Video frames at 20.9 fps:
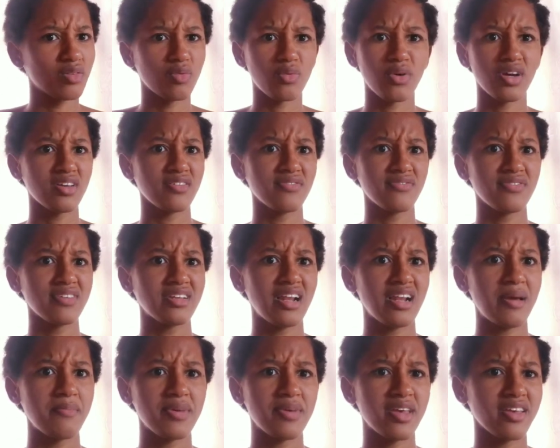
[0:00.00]
They feel
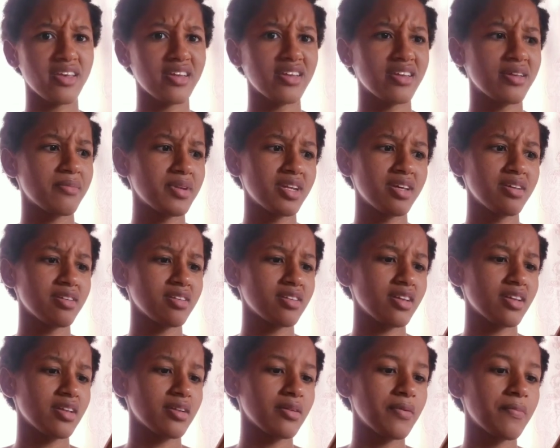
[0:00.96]
like me ain't there, me ain't
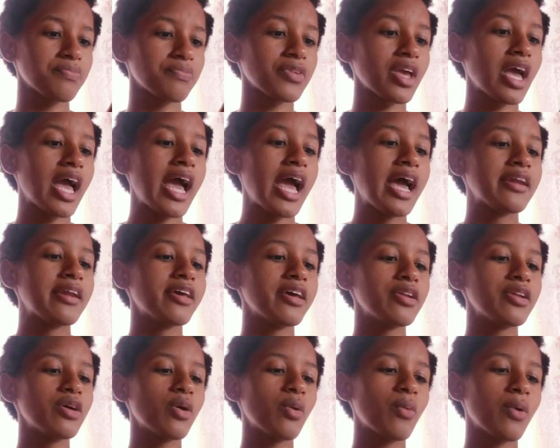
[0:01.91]
there. They
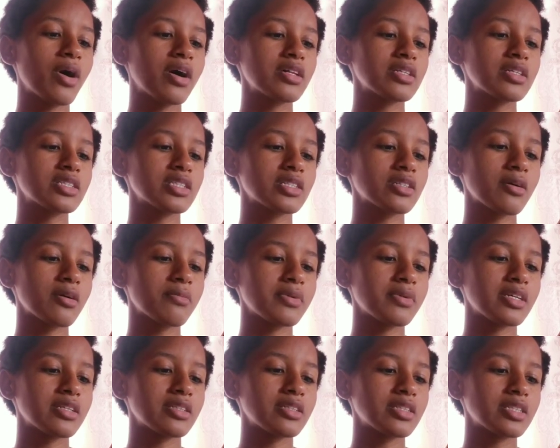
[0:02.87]
don't want to
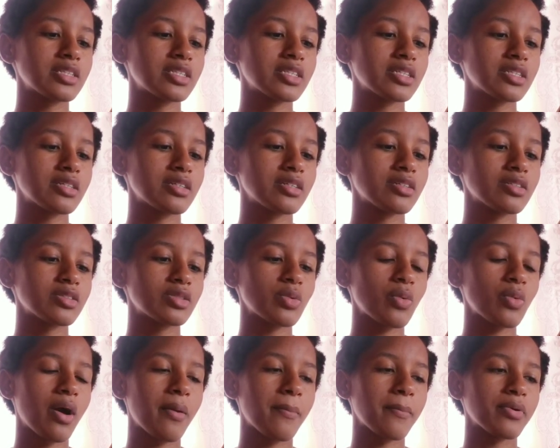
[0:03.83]
commit to
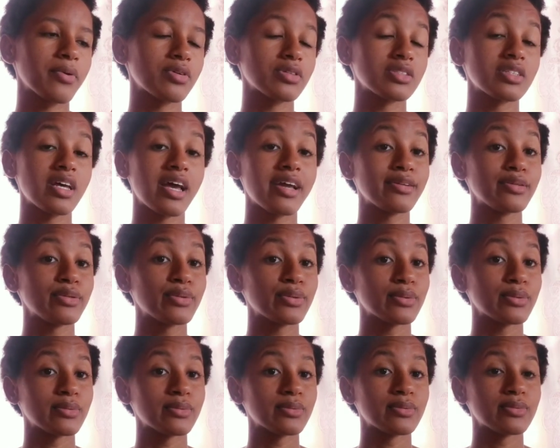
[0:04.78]
one person. I do.
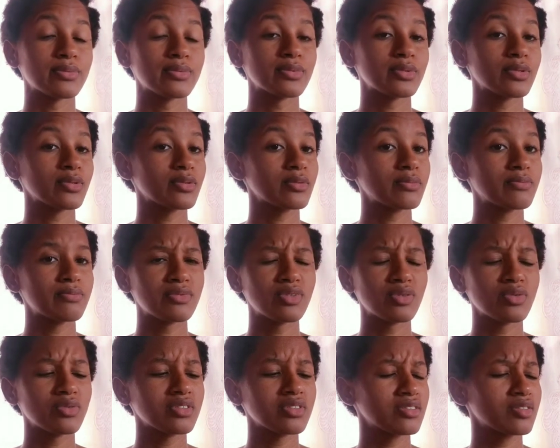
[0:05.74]
Don't
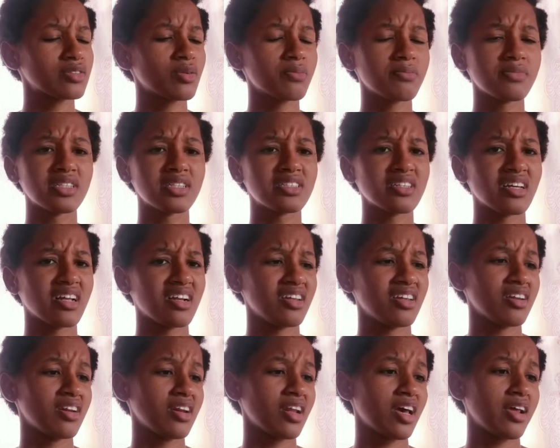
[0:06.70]
don't don't be
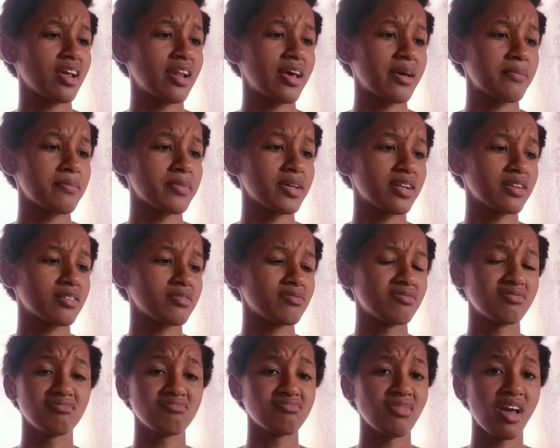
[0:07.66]
telling lie like me.
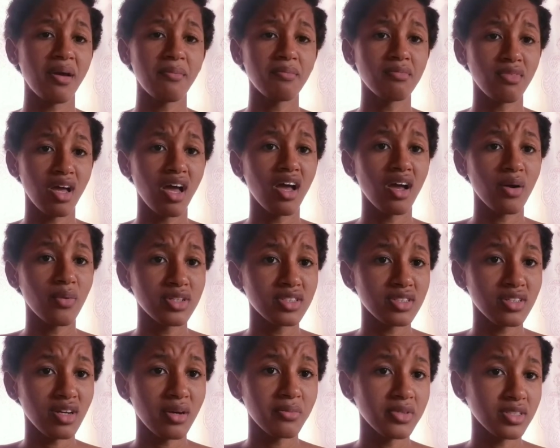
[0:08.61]
Hmm? I'm I don't want to
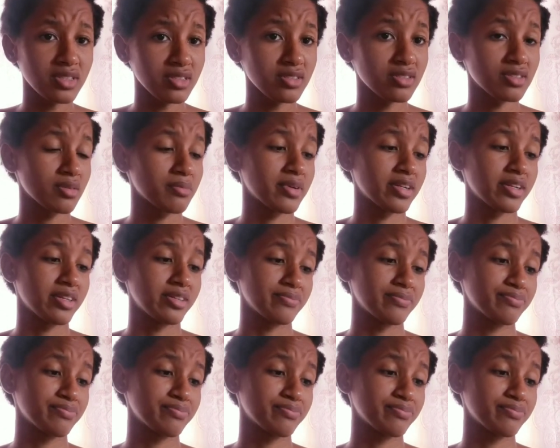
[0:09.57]
commit to somebody.